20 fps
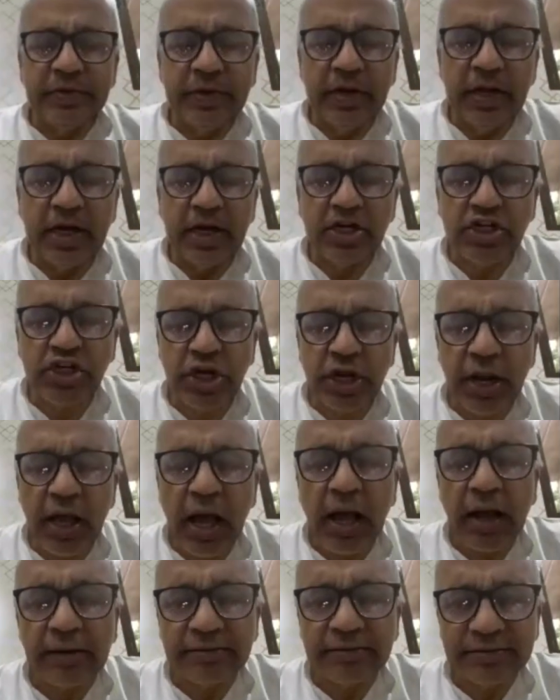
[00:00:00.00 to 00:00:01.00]

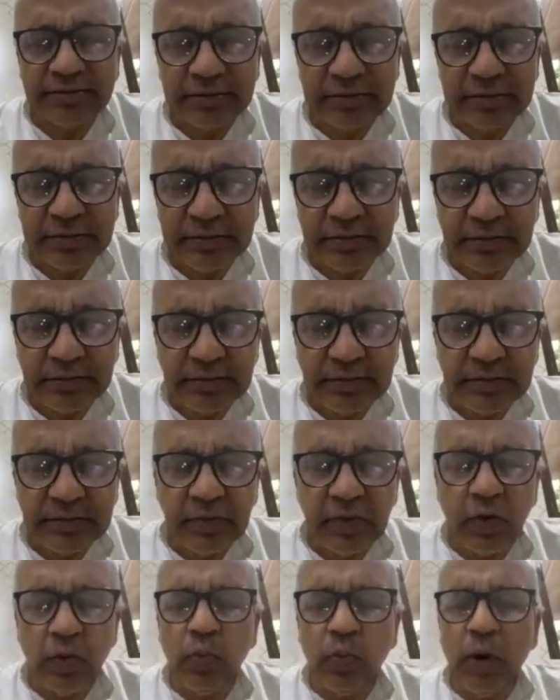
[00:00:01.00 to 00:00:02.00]
Lakshana,
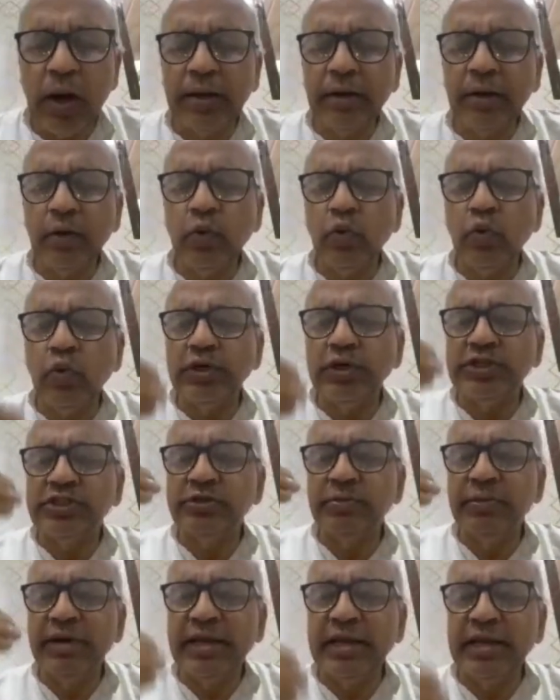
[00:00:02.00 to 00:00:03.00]
the one who is
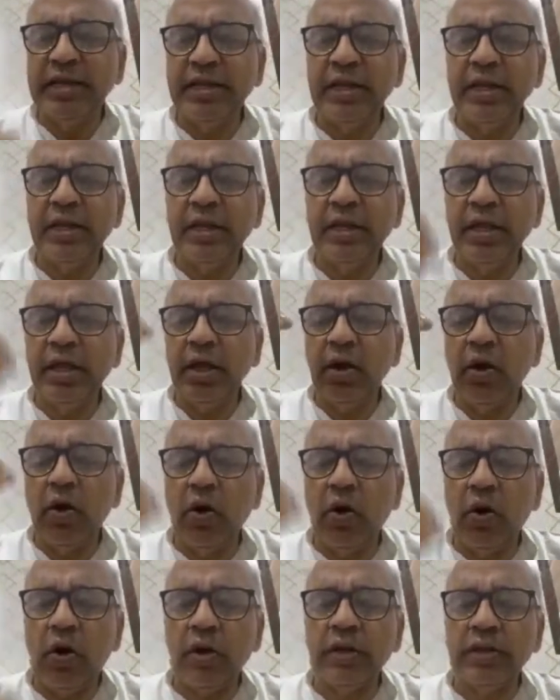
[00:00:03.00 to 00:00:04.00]
meditating
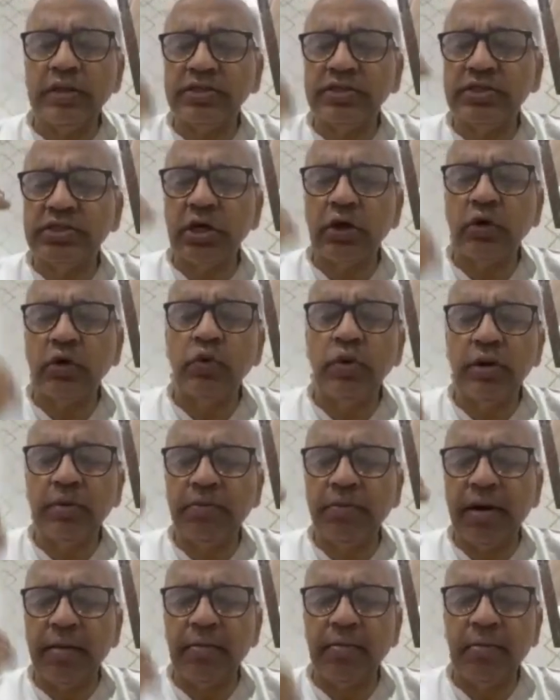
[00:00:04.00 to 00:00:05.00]
on Saguna
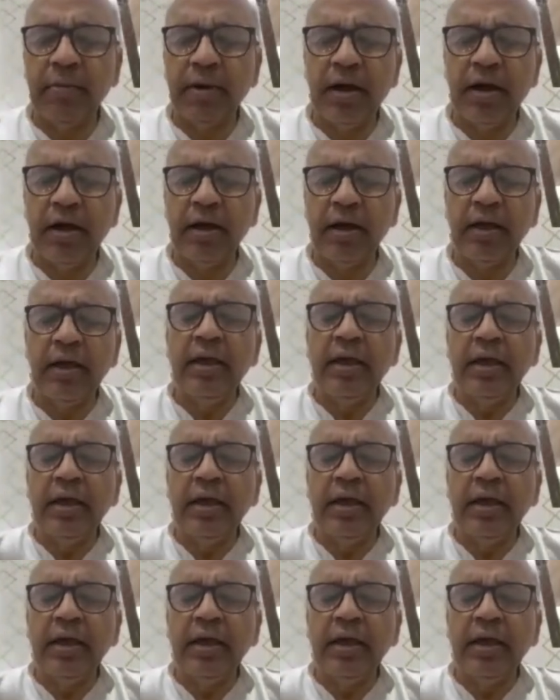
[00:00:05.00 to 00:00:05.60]
Brahma,